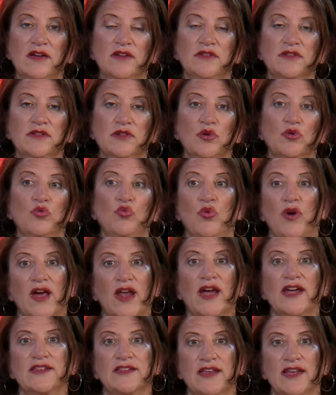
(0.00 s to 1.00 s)
So what
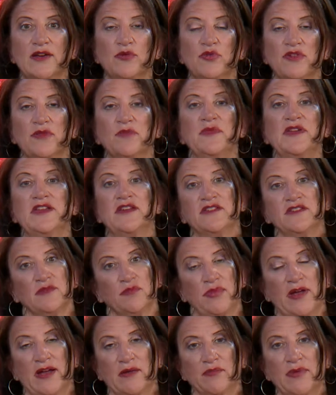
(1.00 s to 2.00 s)
I take with me is a
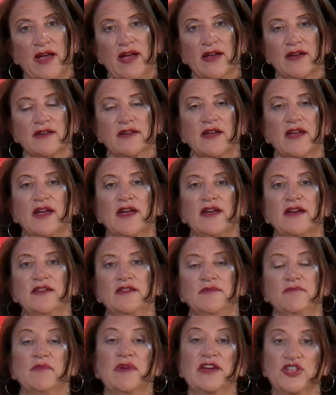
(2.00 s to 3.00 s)
backpack
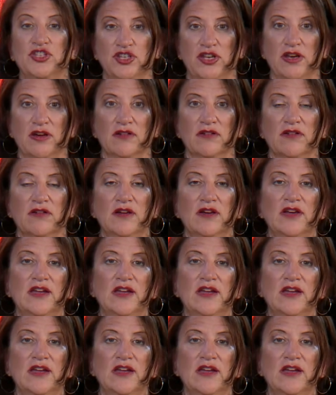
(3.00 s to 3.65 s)
and my chair.